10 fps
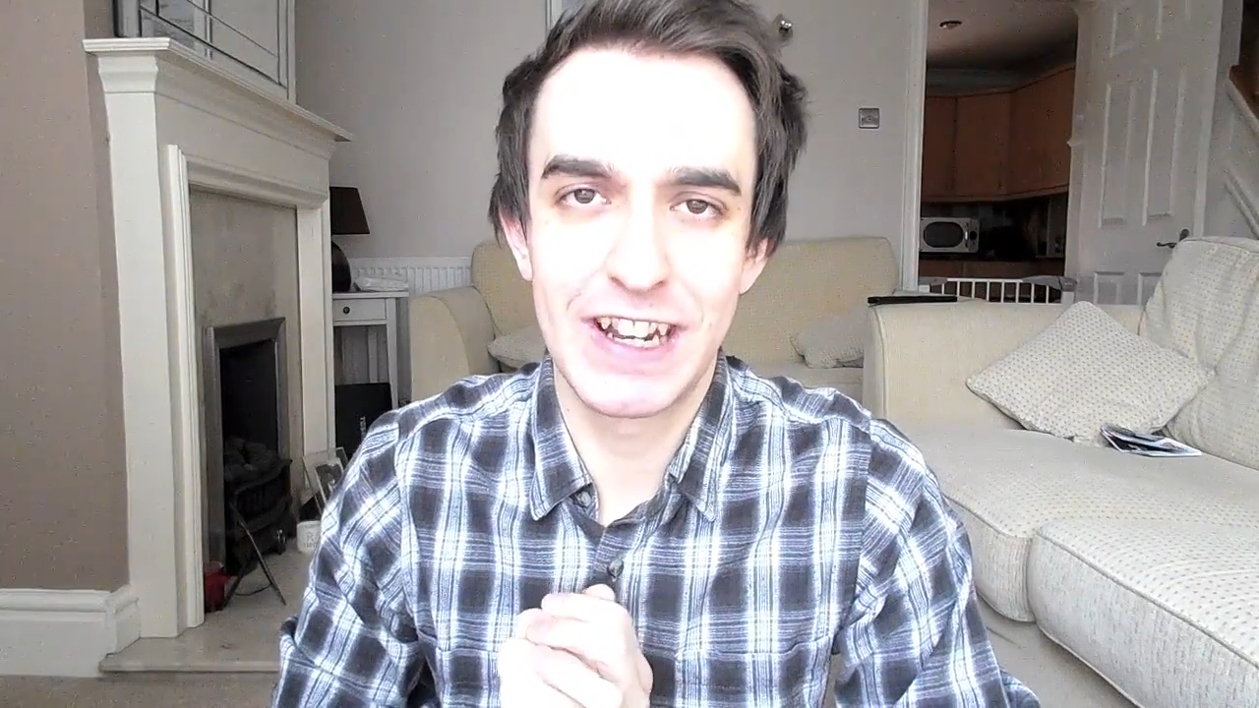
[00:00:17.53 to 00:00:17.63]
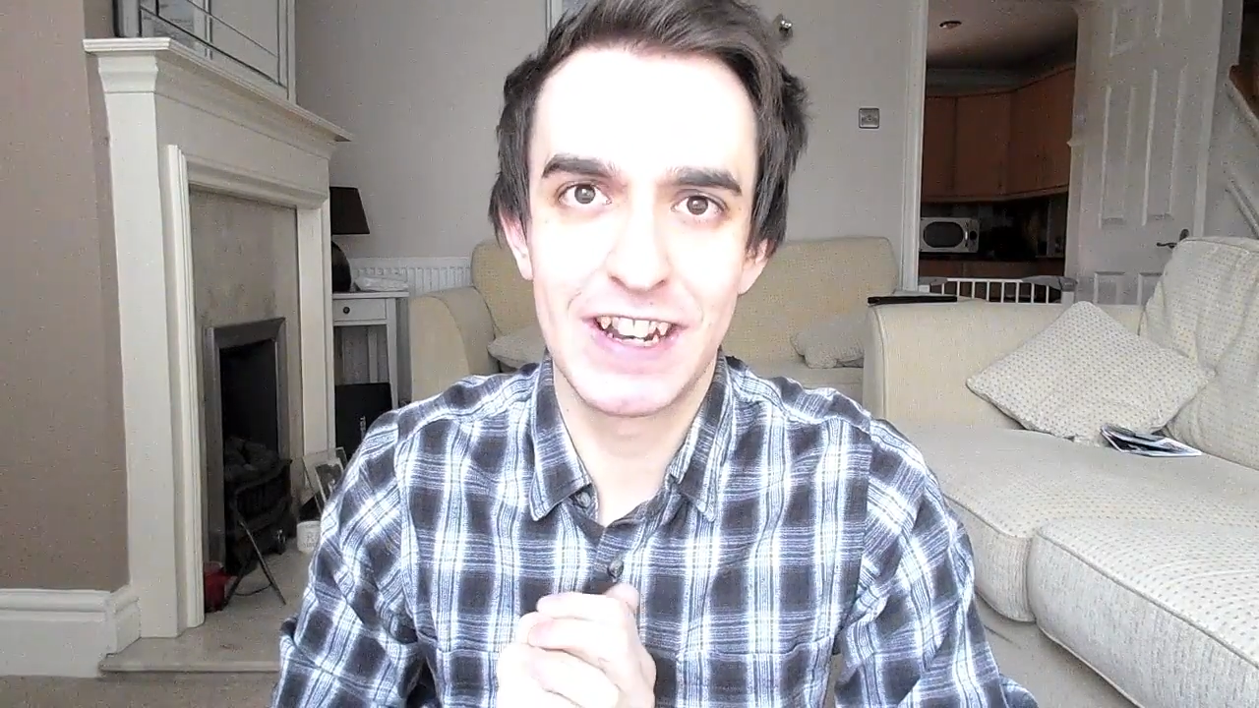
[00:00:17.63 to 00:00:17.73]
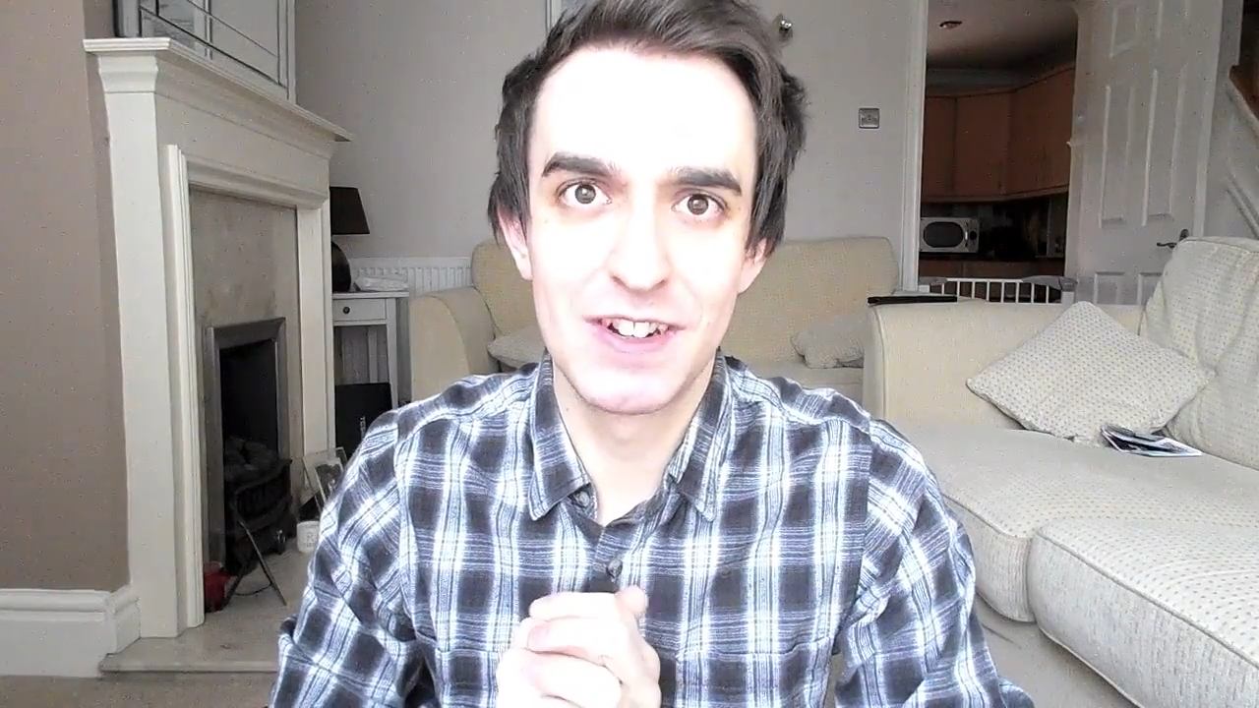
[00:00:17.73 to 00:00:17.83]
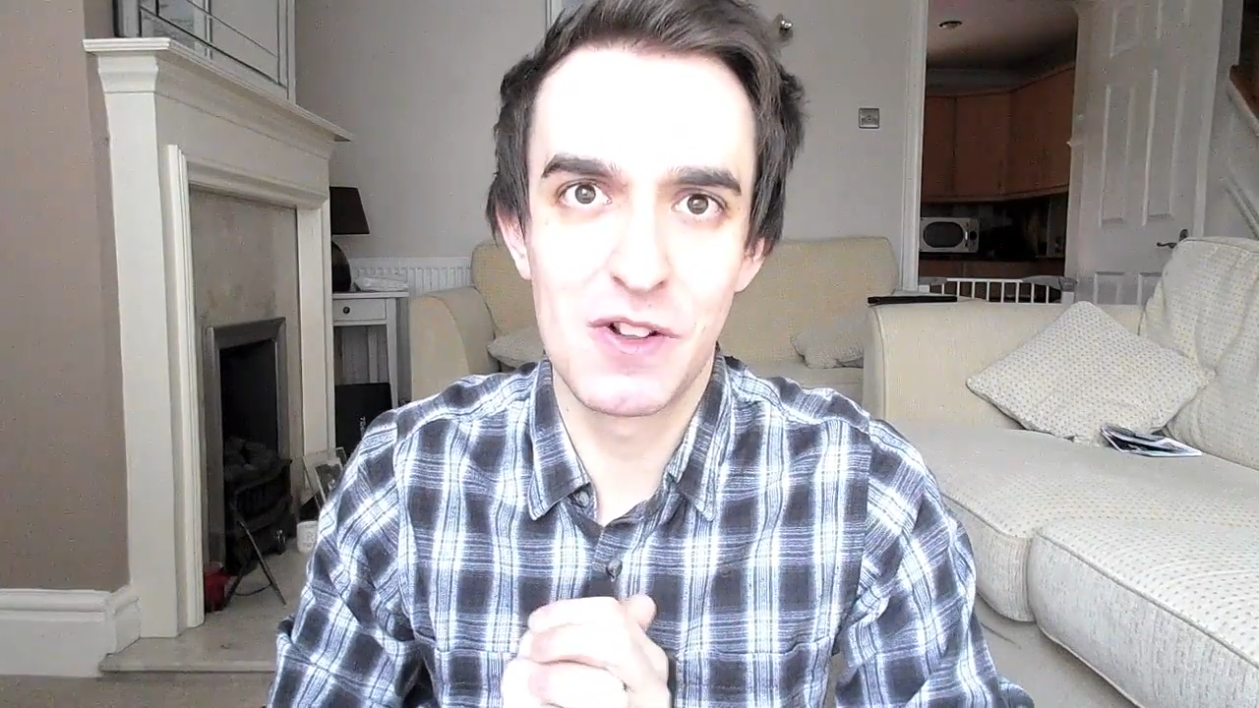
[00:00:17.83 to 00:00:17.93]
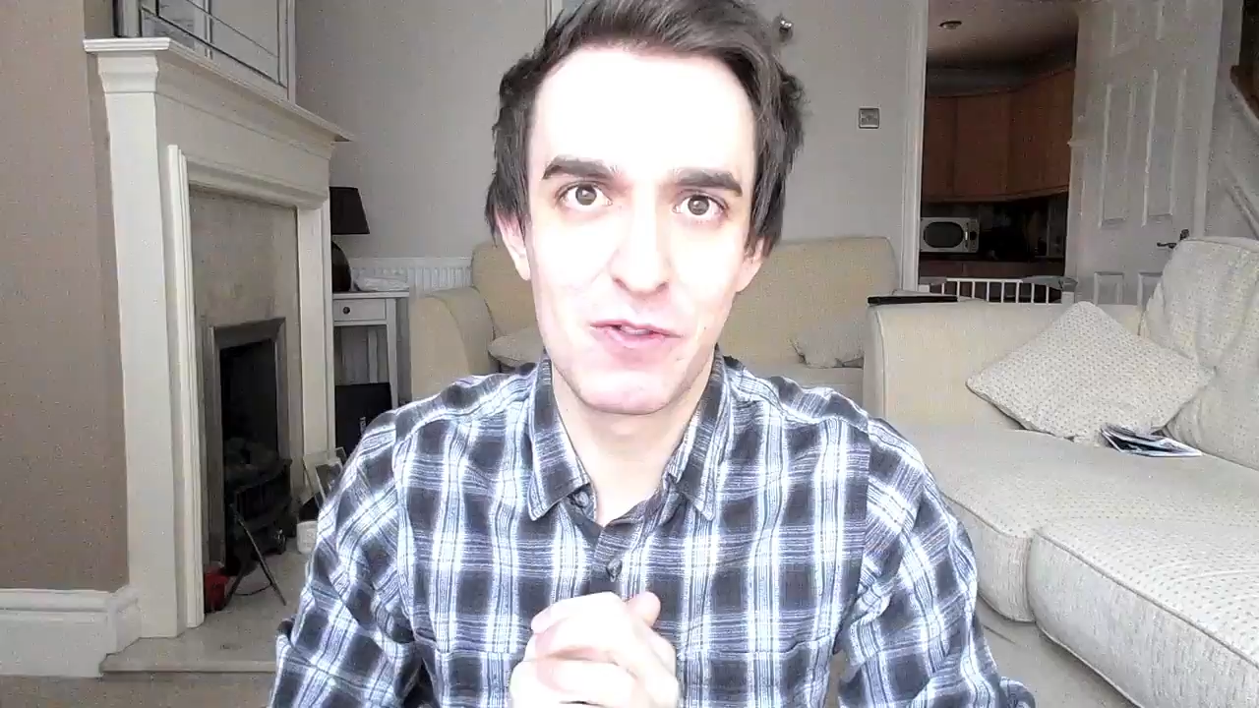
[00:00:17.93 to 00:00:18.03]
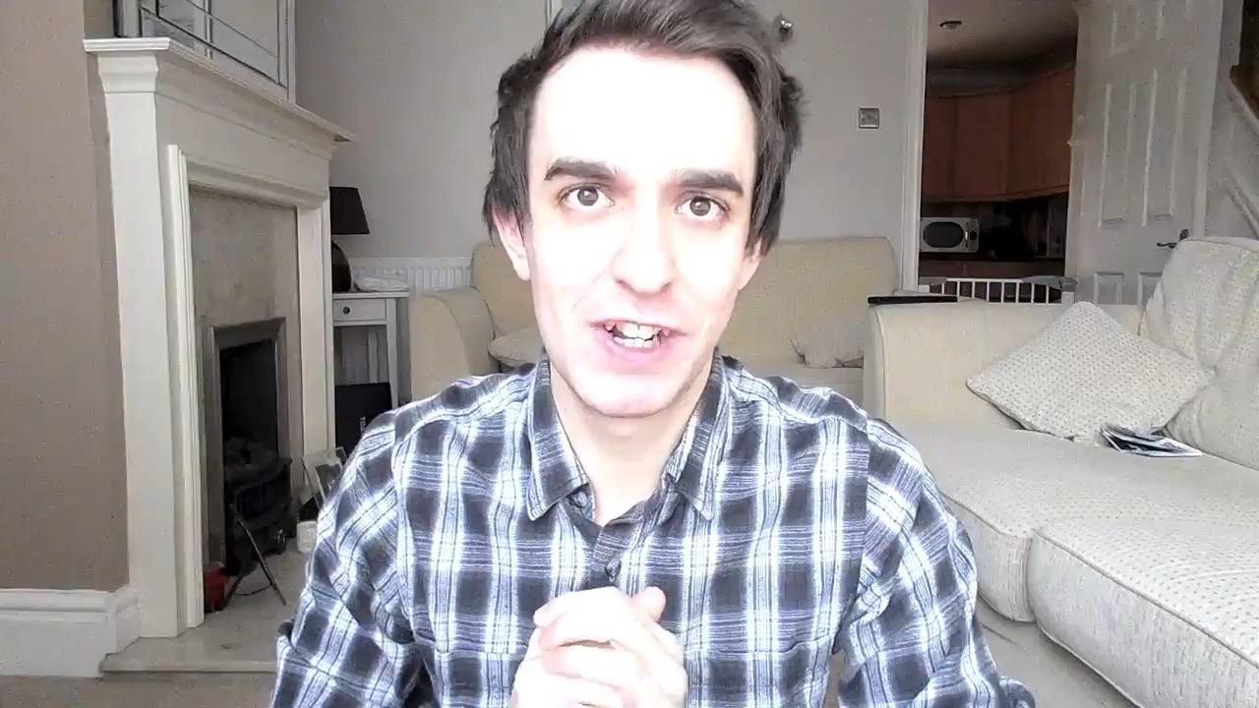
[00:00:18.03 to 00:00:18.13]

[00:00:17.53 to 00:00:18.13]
Kindle